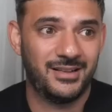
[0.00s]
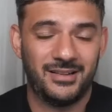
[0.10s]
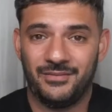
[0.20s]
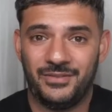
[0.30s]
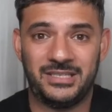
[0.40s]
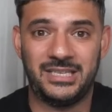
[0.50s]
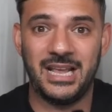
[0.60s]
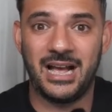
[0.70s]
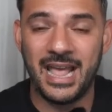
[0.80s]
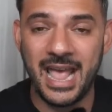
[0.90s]
the
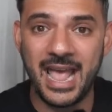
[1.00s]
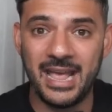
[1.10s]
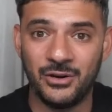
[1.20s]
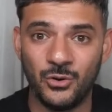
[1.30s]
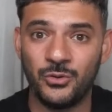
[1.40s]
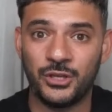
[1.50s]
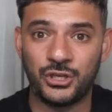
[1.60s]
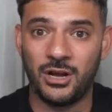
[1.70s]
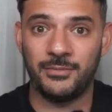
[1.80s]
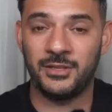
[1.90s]
CIA and all the
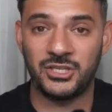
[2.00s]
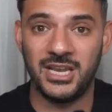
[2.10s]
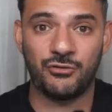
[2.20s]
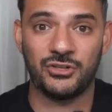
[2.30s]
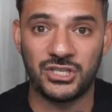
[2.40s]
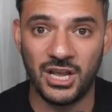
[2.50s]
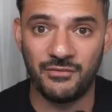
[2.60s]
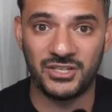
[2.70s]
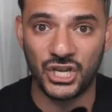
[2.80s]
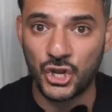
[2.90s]
top and the Secret
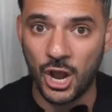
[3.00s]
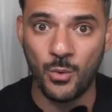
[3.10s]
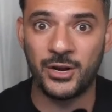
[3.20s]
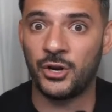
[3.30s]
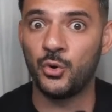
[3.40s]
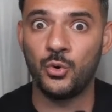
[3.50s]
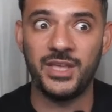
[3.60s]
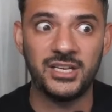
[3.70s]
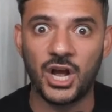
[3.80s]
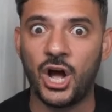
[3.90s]
Service to go in on all
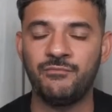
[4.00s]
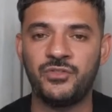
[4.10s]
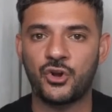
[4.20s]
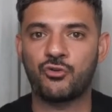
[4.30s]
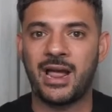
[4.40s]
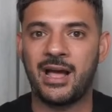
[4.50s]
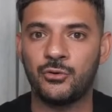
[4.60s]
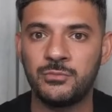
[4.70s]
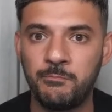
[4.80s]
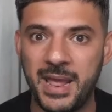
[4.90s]
these
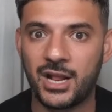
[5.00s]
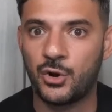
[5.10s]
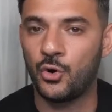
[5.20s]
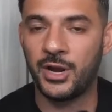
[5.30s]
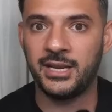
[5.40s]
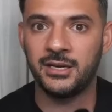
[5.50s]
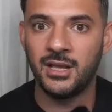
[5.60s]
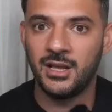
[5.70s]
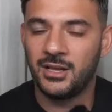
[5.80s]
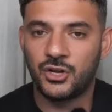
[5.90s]
underground Bitcoin
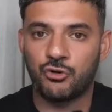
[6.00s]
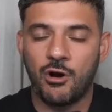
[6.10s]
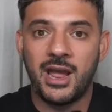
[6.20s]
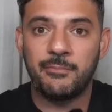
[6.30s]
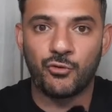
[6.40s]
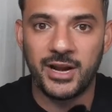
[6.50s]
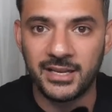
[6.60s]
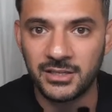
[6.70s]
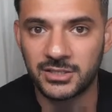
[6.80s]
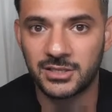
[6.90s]
crime
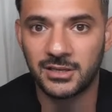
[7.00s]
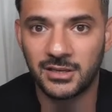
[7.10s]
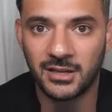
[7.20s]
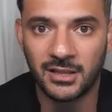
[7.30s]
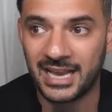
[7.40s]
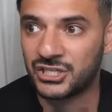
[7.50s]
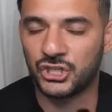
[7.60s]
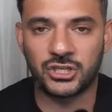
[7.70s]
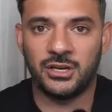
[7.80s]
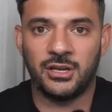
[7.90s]
rings. That's just
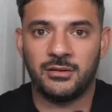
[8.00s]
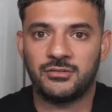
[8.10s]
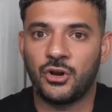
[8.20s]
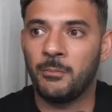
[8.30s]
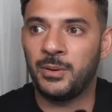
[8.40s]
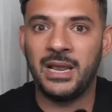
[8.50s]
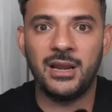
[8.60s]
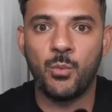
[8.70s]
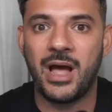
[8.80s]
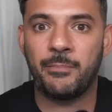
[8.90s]
going to completely
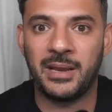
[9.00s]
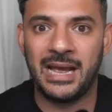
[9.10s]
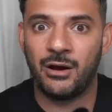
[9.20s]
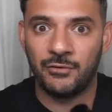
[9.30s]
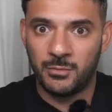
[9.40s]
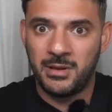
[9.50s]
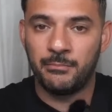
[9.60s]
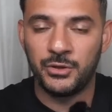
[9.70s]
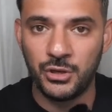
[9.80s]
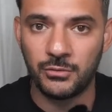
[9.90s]
wipe it out. And remember,
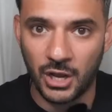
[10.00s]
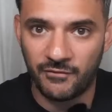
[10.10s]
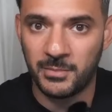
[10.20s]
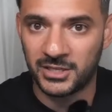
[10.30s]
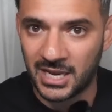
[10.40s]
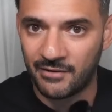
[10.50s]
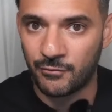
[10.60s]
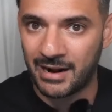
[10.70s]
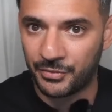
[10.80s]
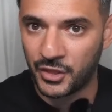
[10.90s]
governments have
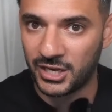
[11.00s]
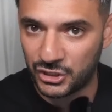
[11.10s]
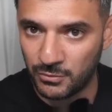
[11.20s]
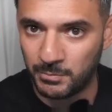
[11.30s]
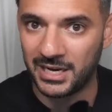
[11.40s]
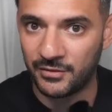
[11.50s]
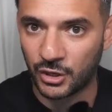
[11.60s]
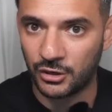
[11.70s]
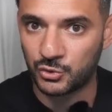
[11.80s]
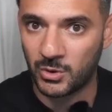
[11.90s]
around $32 billion
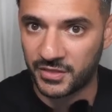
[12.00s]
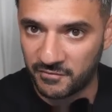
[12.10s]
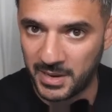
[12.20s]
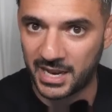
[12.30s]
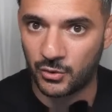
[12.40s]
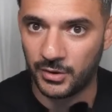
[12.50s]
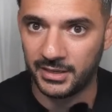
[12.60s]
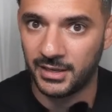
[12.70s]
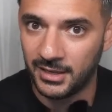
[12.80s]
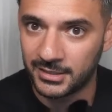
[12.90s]
worth of Bitcoin.
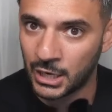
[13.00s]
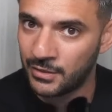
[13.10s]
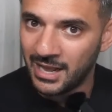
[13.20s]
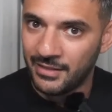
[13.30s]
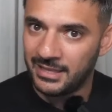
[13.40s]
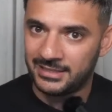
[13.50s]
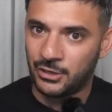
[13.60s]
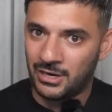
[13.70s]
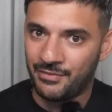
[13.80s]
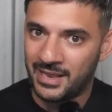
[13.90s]
So it's not
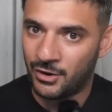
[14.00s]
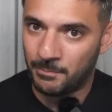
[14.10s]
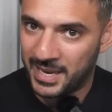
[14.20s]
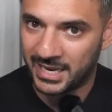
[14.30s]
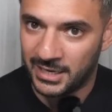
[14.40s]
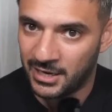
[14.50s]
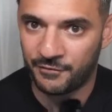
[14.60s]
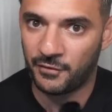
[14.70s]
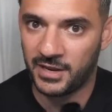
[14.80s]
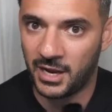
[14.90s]
like they're not picking enough
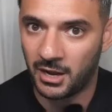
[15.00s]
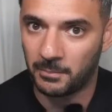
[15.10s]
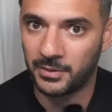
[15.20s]
of it up.